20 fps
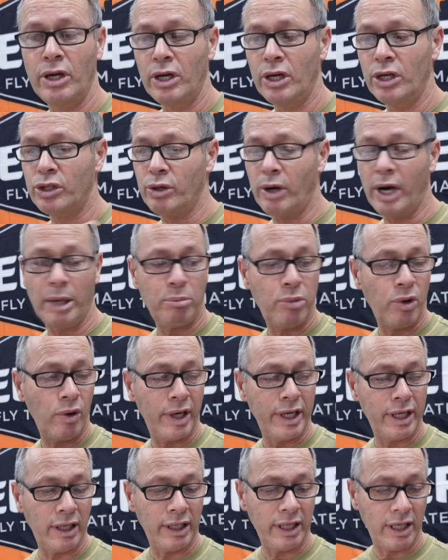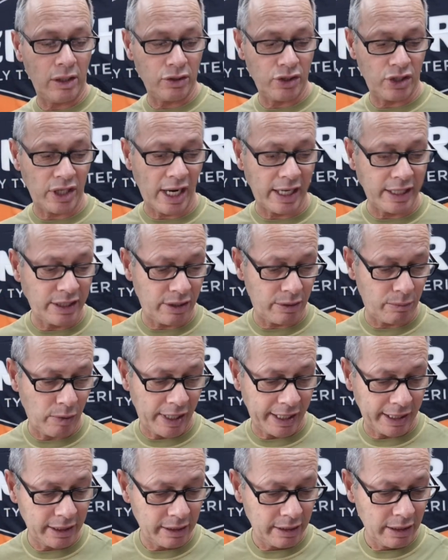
So I put in a little sighter wing.